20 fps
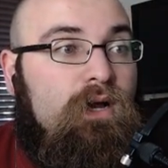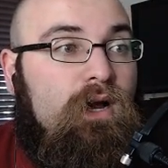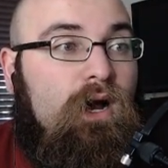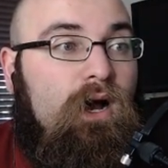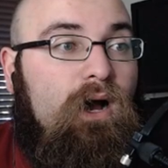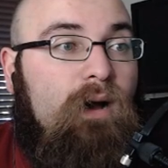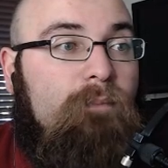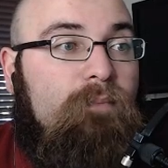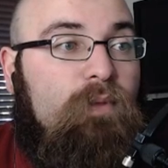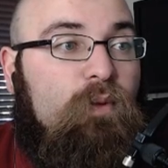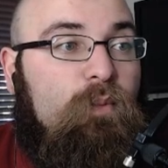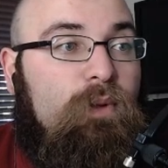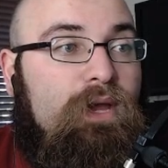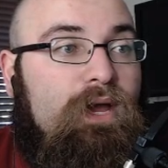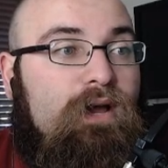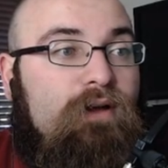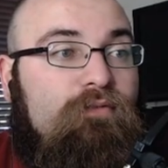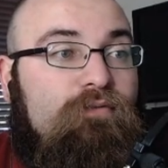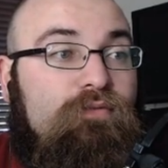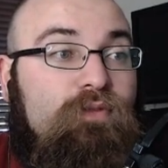Then we
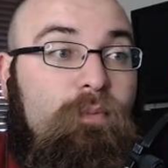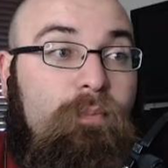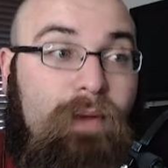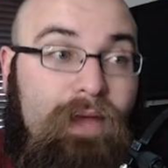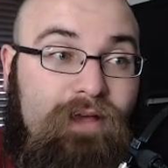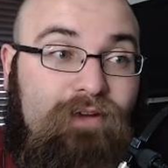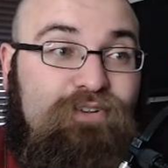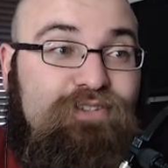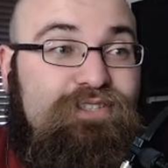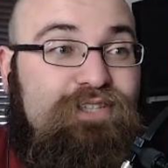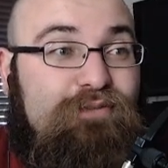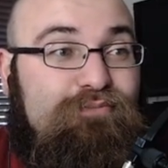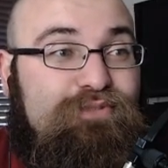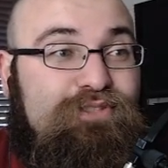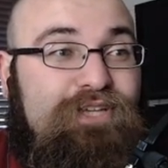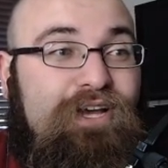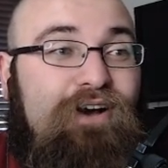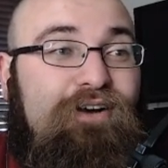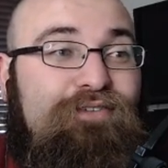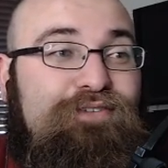have the Bengals
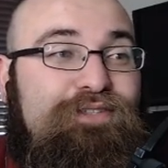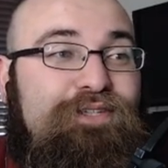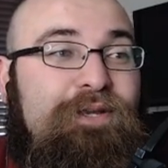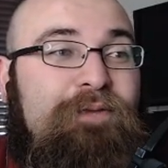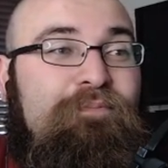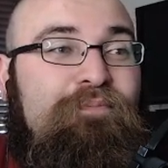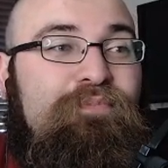themselves,